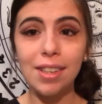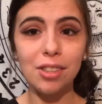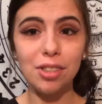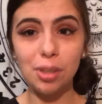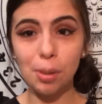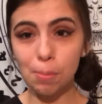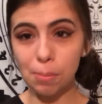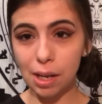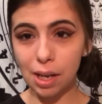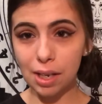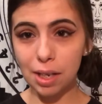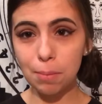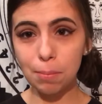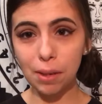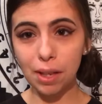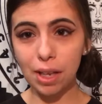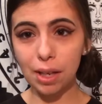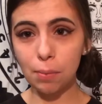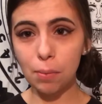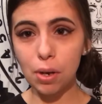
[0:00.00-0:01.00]
somebody
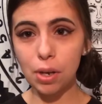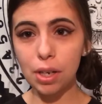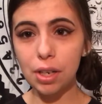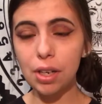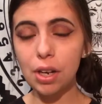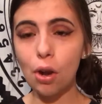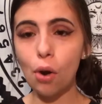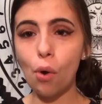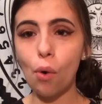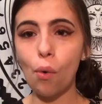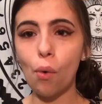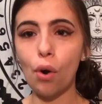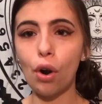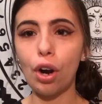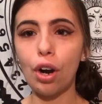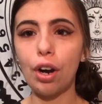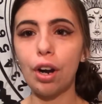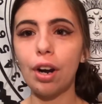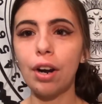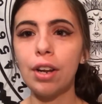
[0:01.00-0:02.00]
play one
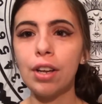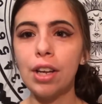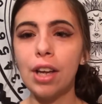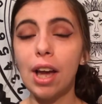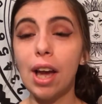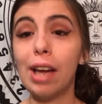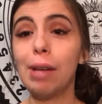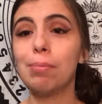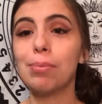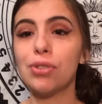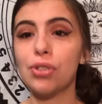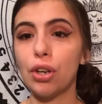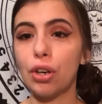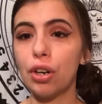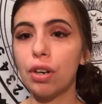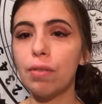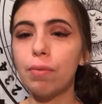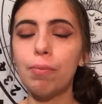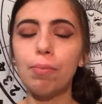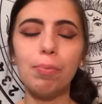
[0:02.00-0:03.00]
or
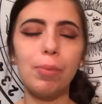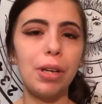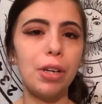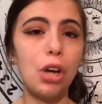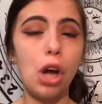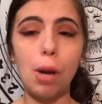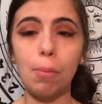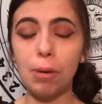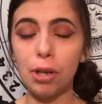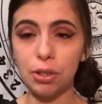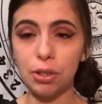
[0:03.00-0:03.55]
observe, but not